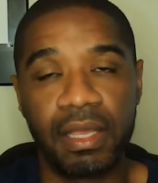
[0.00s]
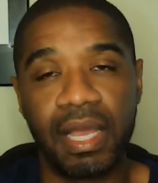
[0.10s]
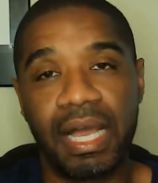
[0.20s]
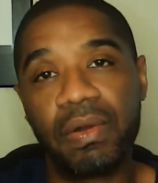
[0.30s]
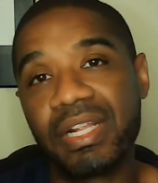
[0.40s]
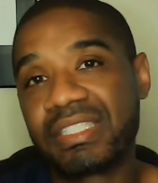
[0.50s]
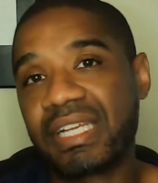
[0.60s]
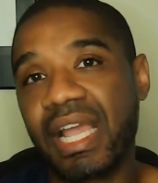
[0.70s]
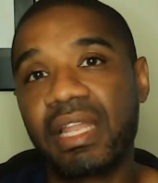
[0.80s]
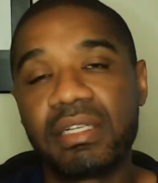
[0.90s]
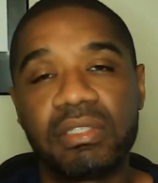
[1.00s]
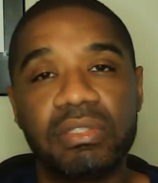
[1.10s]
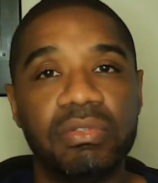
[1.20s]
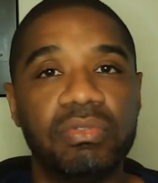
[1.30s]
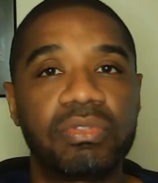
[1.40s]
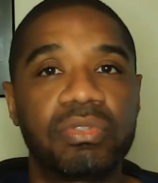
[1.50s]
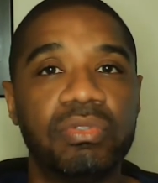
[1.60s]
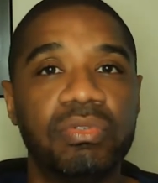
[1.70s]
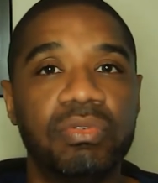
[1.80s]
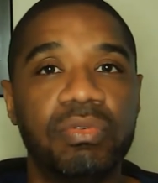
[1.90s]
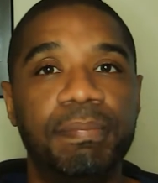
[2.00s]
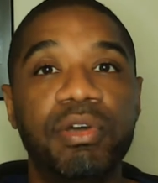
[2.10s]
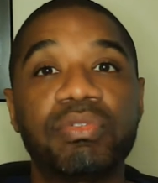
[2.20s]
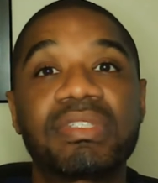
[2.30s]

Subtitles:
I want to challenge you to build